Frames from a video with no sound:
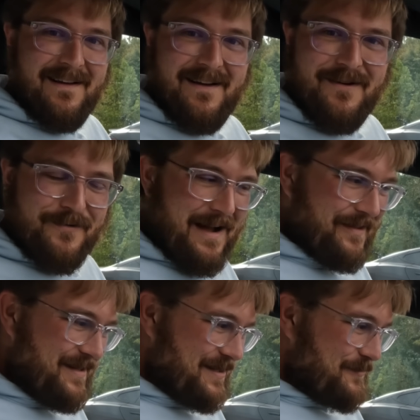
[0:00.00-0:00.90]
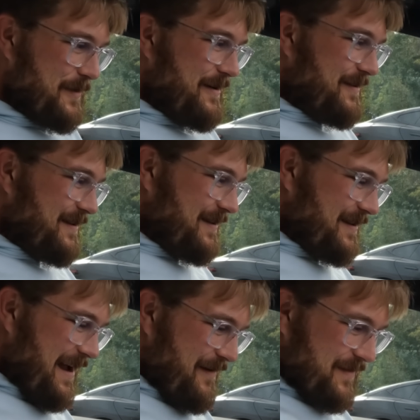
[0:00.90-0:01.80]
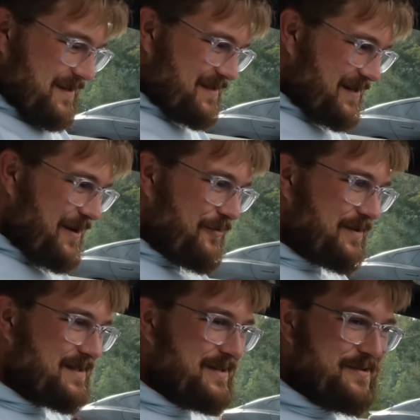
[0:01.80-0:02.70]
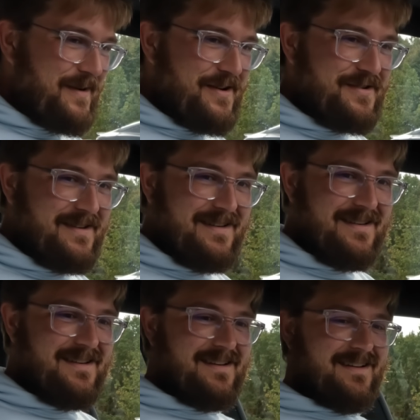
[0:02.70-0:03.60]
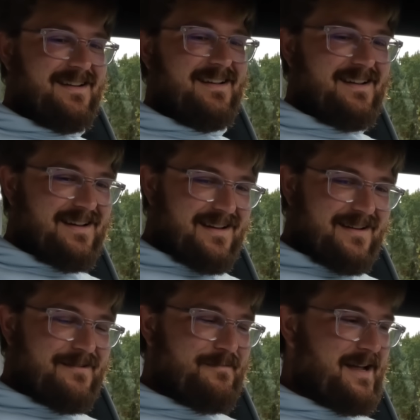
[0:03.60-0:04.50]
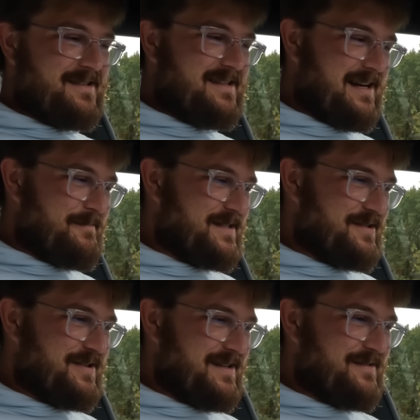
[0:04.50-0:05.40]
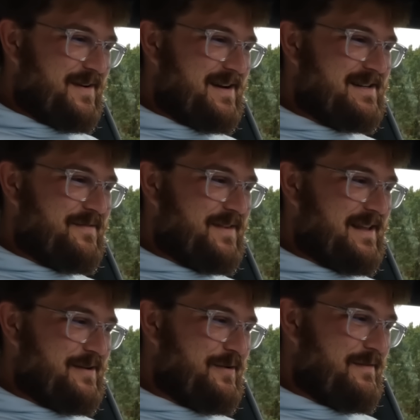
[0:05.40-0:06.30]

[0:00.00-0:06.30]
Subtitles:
Oh wow, this is weird to have this yoke situation. My seating position is very different than